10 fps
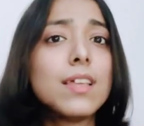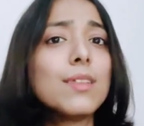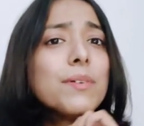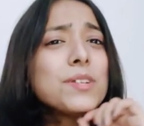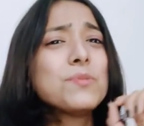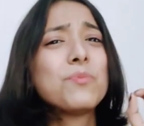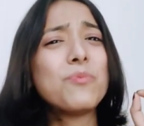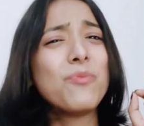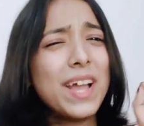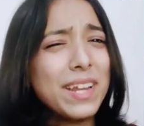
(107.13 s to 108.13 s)
Now it is
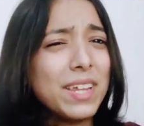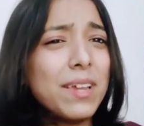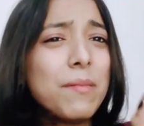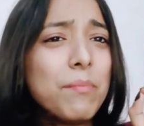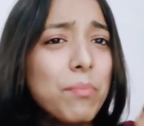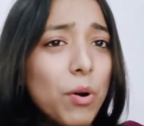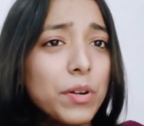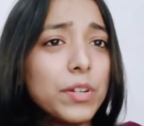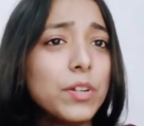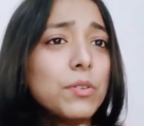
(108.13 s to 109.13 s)
very
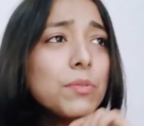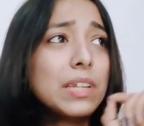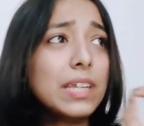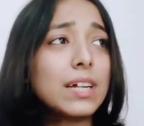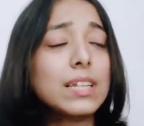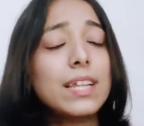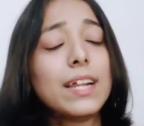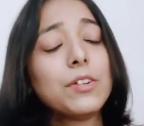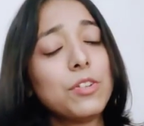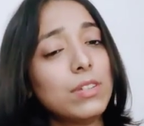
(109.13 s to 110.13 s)
important to
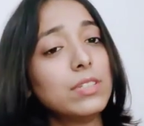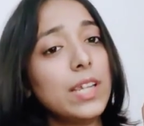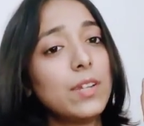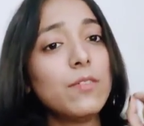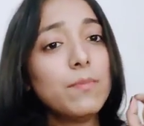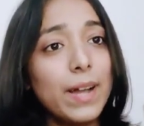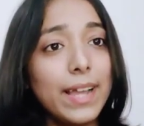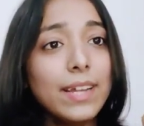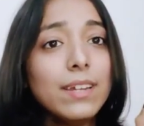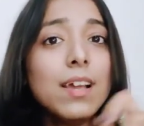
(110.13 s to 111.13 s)
recollect your state of
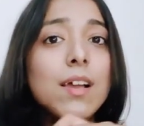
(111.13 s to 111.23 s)
mind,